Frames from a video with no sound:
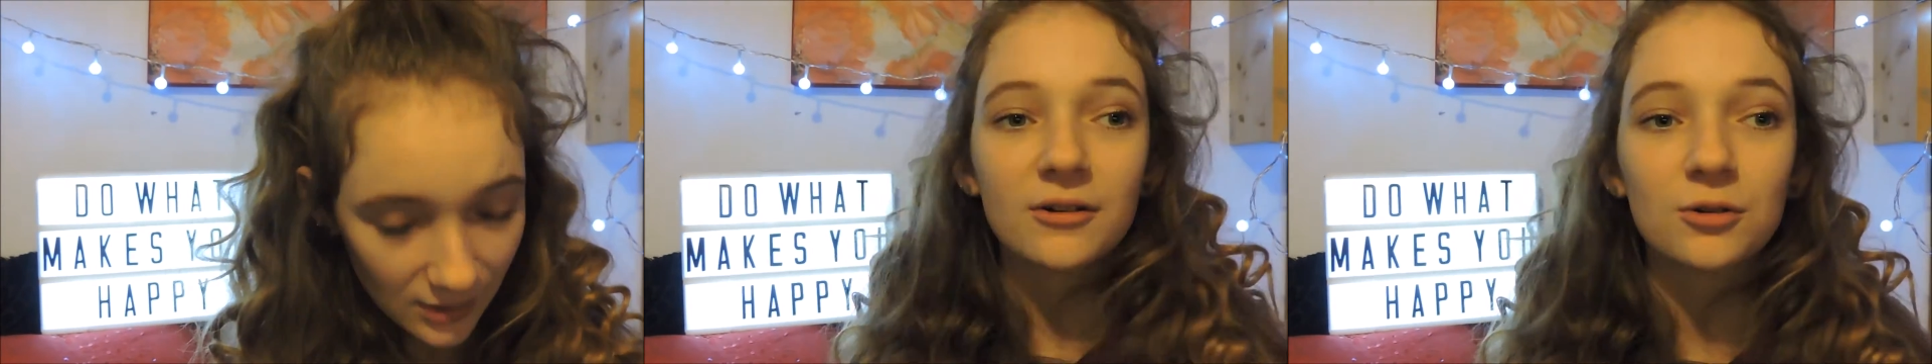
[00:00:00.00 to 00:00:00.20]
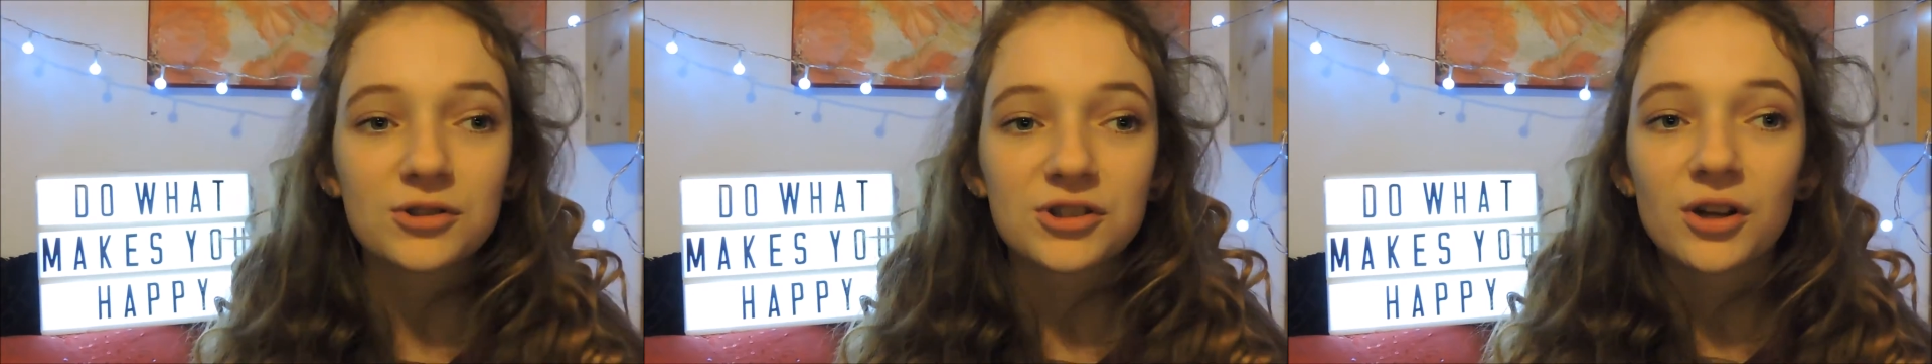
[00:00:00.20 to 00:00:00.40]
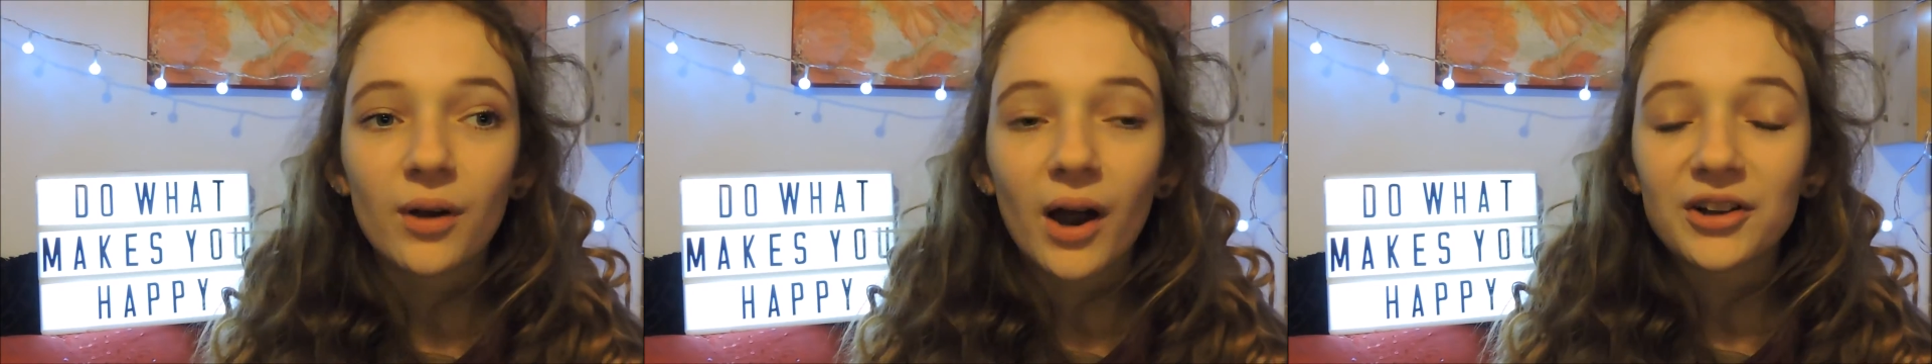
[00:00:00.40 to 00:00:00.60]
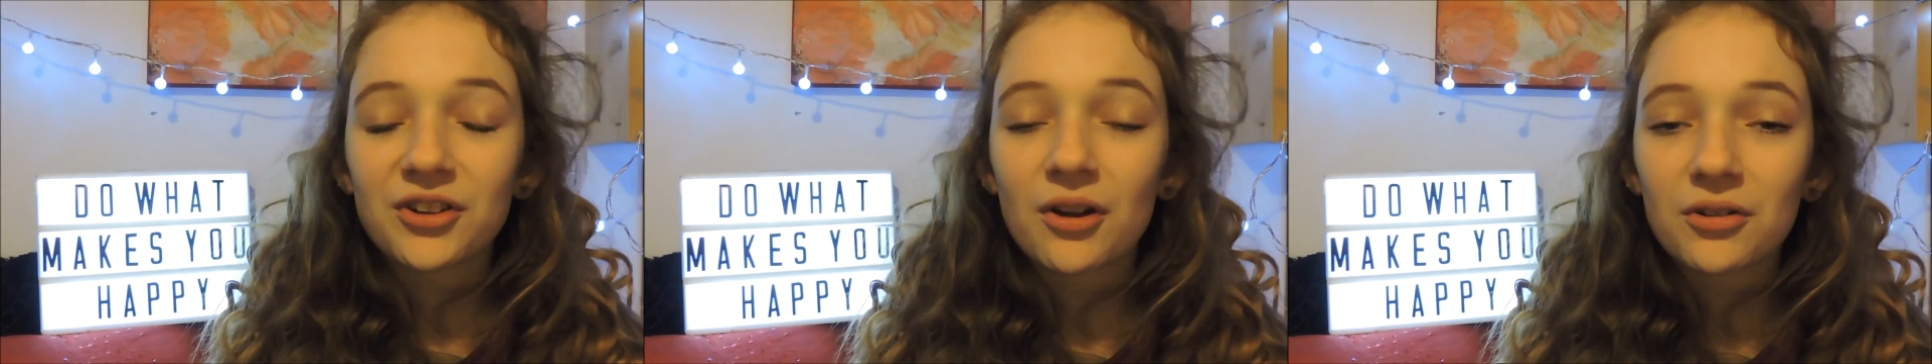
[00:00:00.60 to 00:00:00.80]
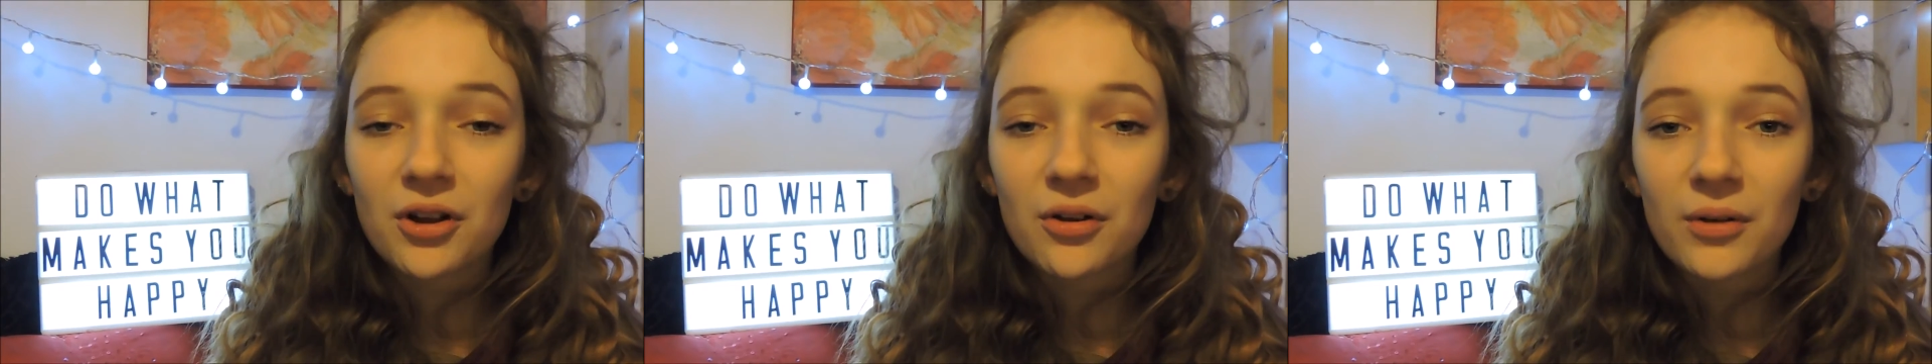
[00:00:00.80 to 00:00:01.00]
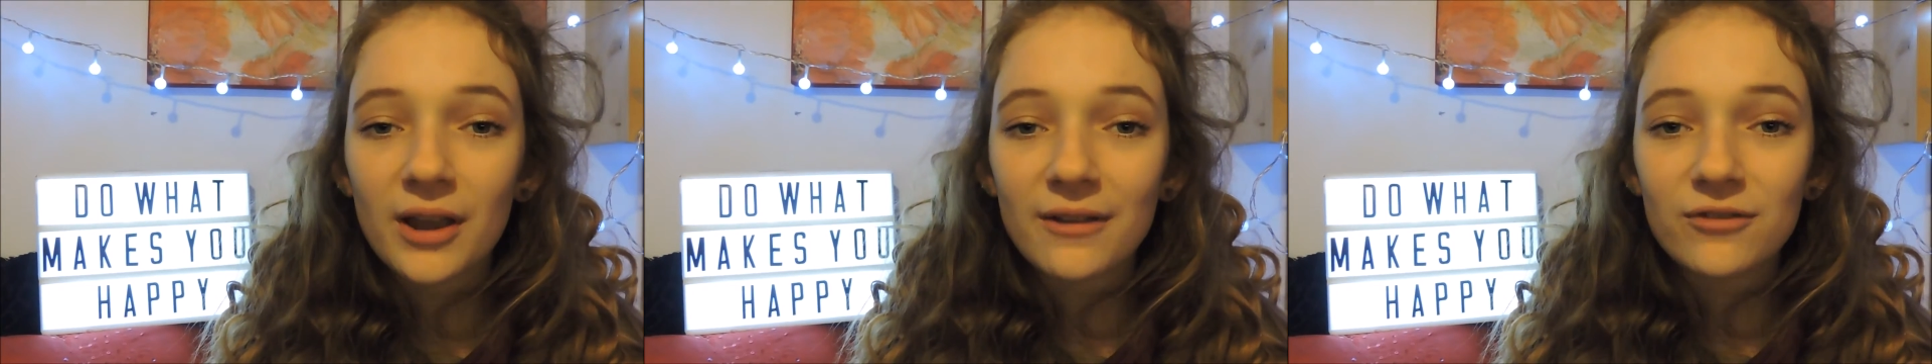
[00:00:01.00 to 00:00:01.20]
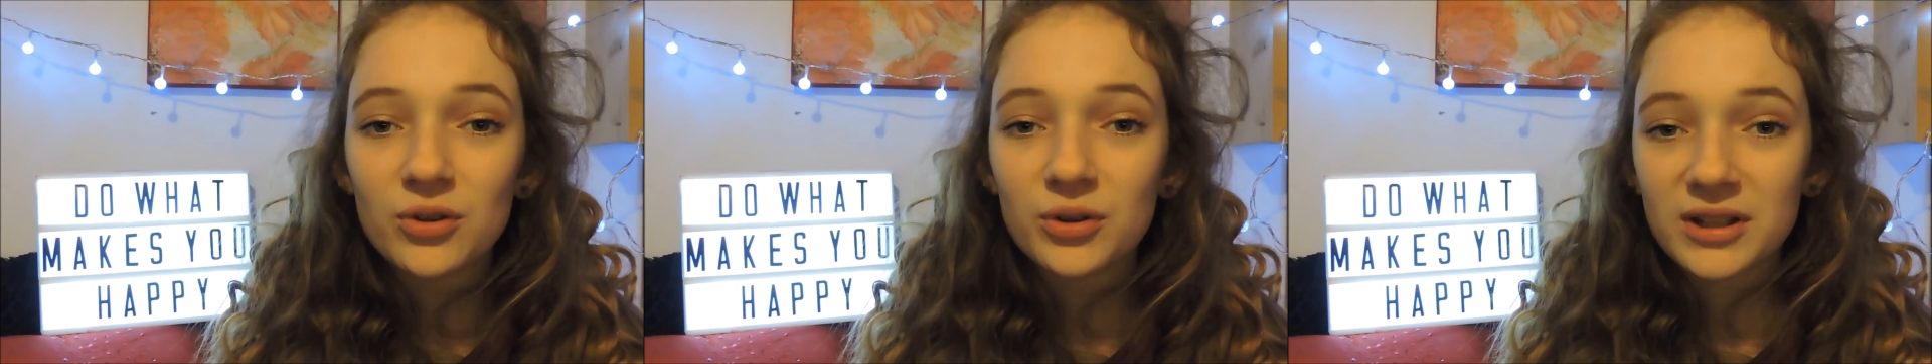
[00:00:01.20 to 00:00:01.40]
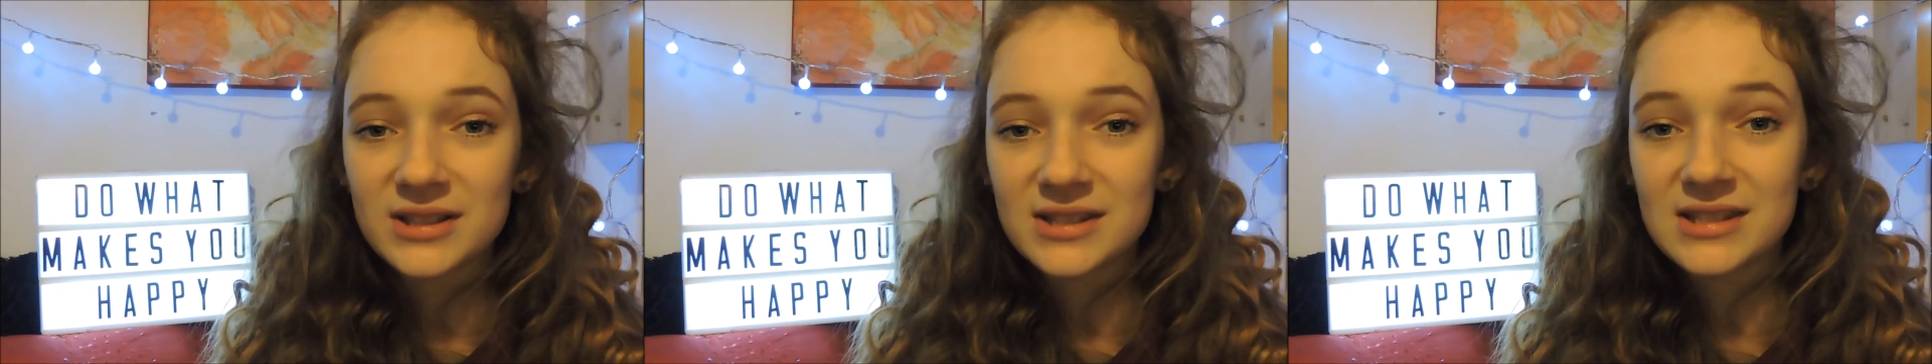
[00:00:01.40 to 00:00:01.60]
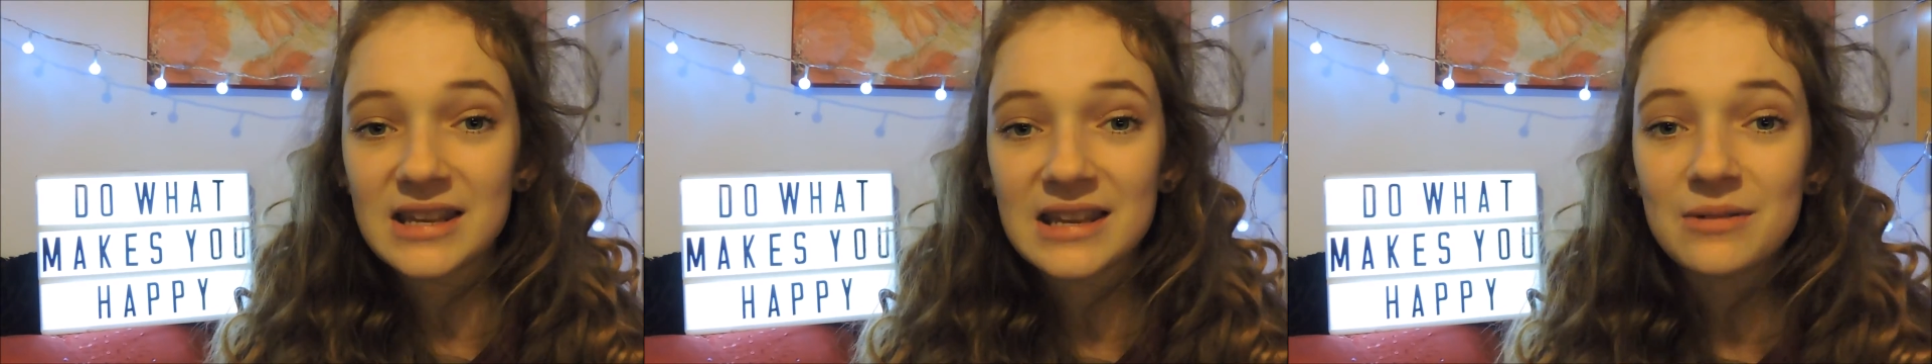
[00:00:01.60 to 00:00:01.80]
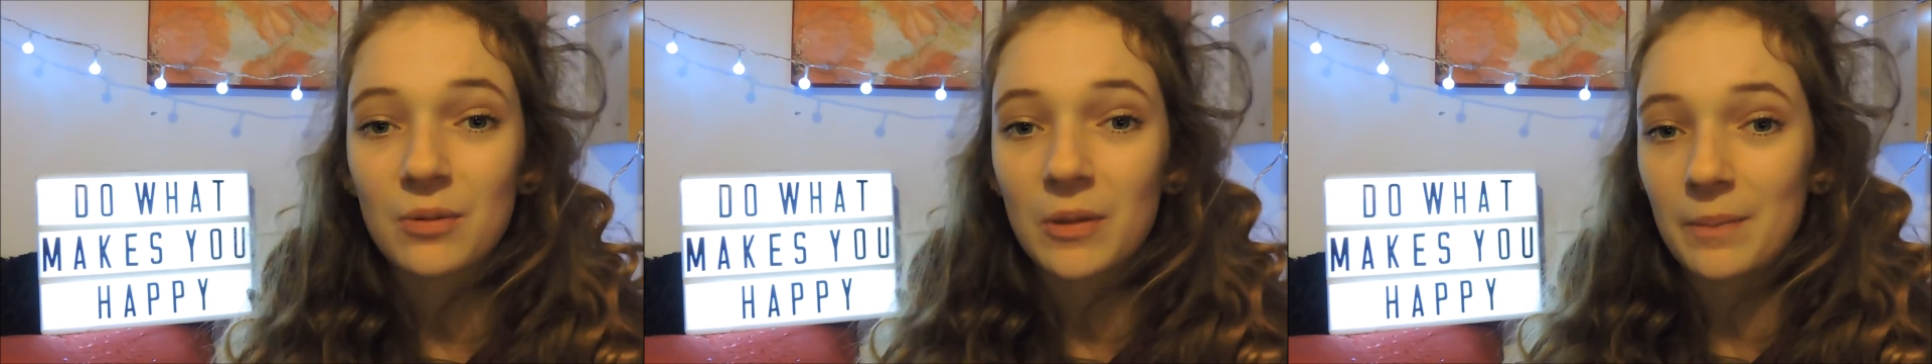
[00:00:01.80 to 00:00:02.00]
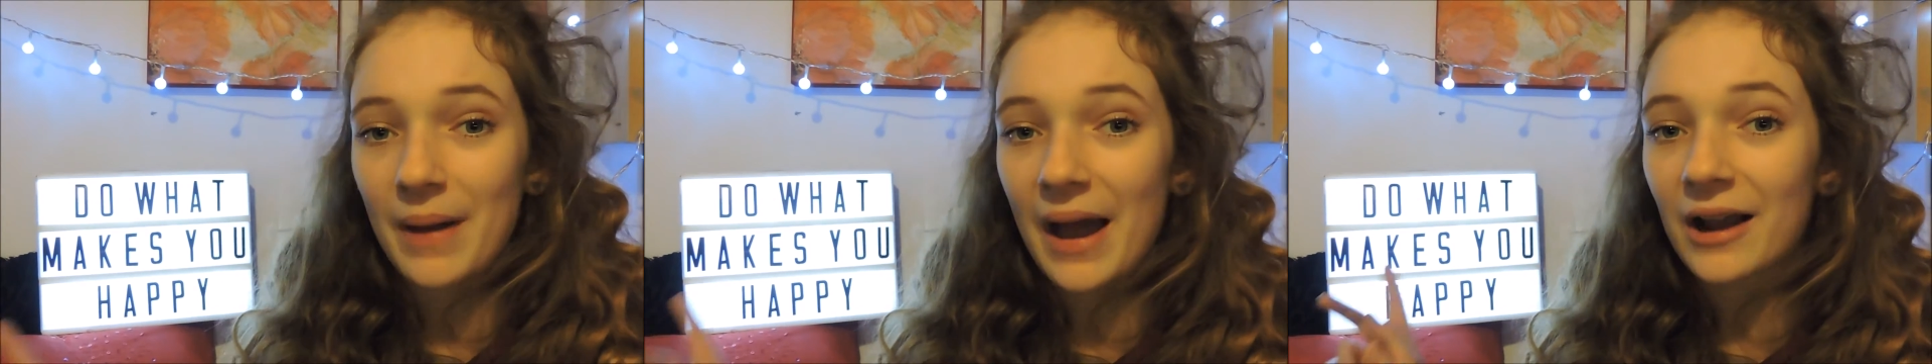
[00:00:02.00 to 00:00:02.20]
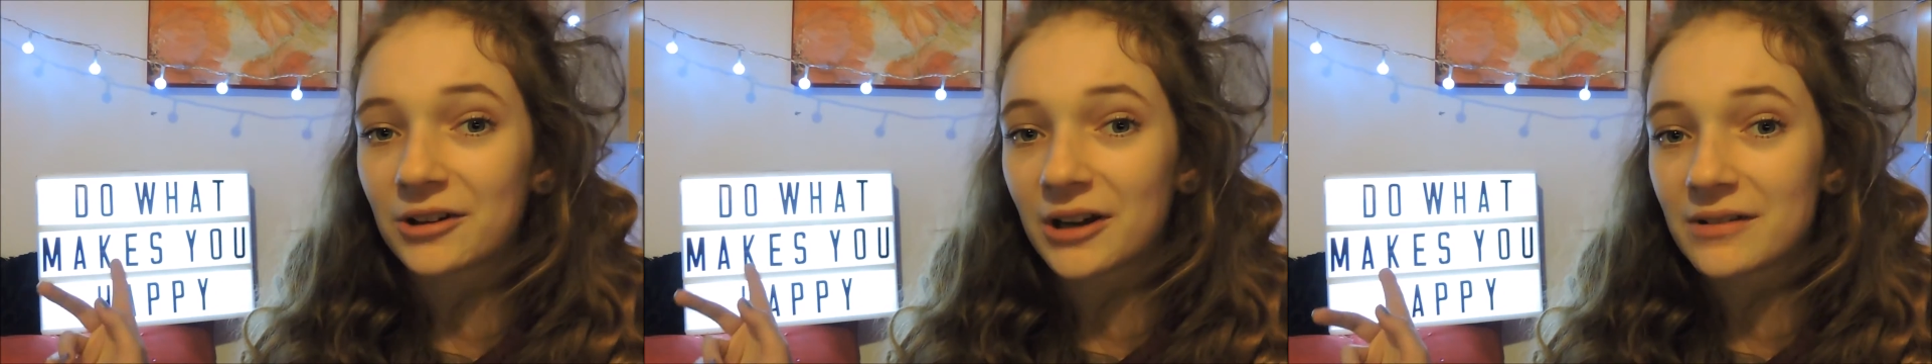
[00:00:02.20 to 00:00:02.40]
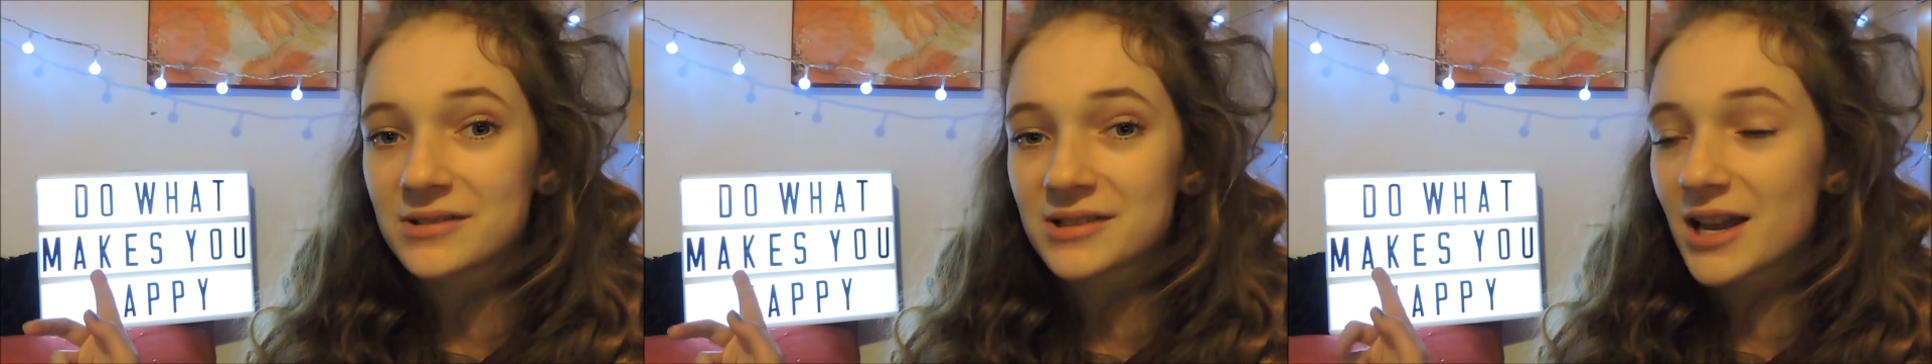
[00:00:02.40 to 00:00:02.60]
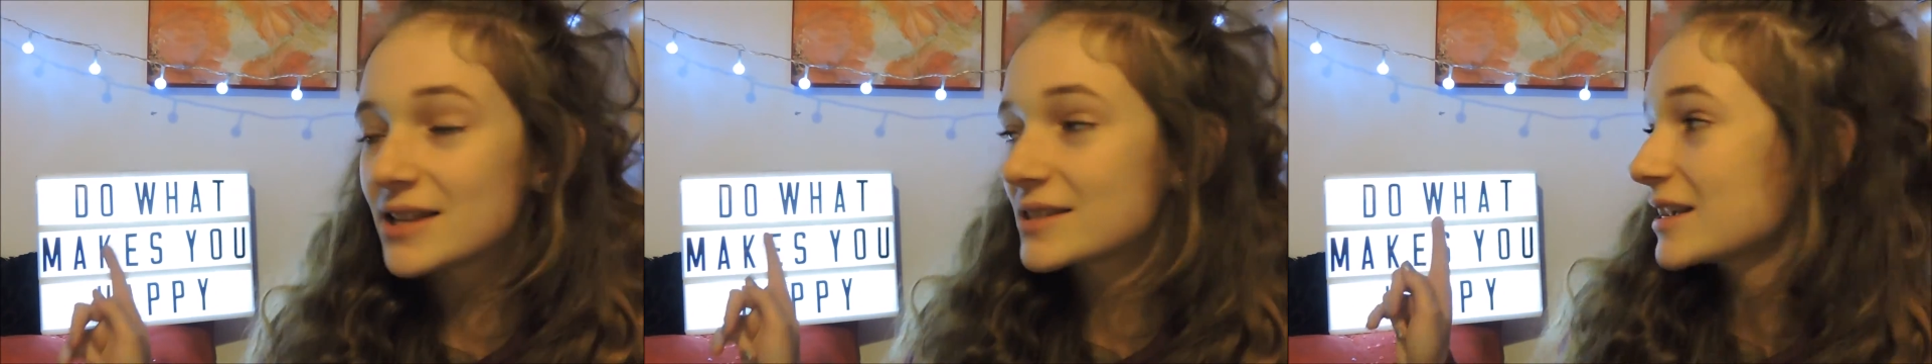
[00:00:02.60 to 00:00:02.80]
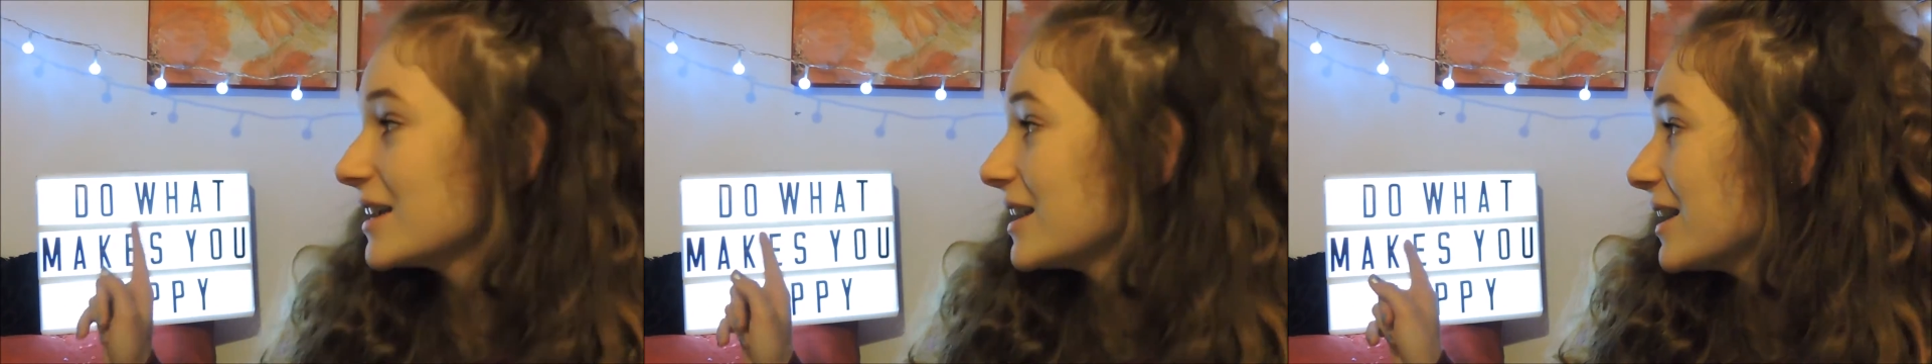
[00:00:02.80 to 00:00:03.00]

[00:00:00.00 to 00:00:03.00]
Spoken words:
Also, I don't know if you can see what the background says.